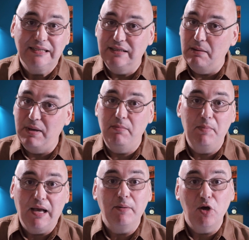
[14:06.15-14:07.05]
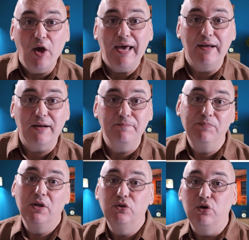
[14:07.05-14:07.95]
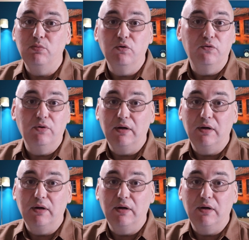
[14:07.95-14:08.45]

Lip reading: that maybe become your headache to remove